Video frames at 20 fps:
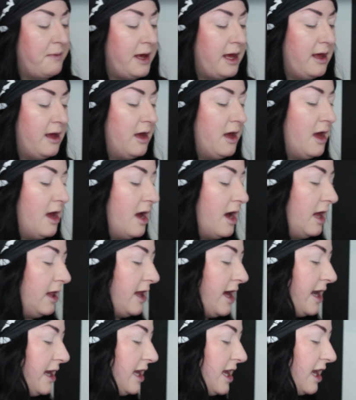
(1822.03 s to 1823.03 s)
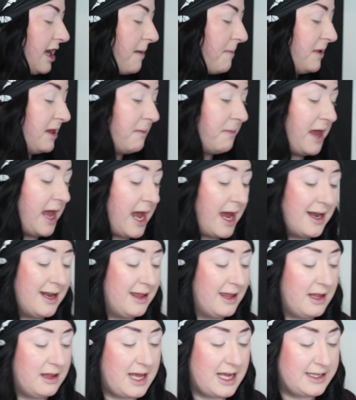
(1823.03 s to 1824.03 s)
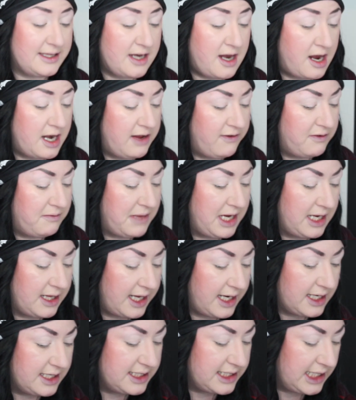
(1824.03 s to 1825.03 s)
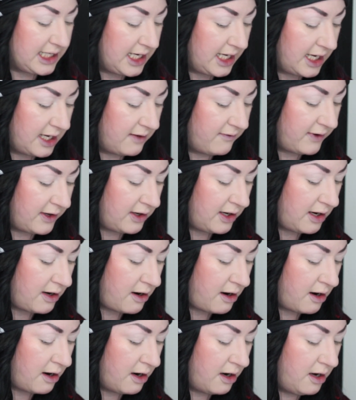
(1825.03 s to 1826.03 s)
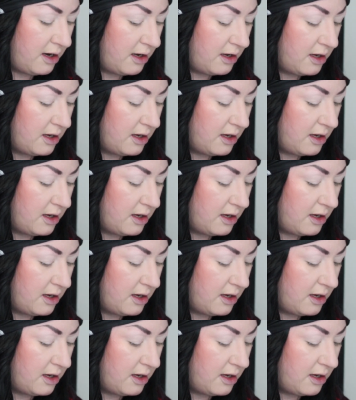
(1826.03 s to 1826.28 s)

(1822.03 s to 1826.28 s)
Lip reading: but a lot of kick up in the pan, and that's not even me like digging in very hard.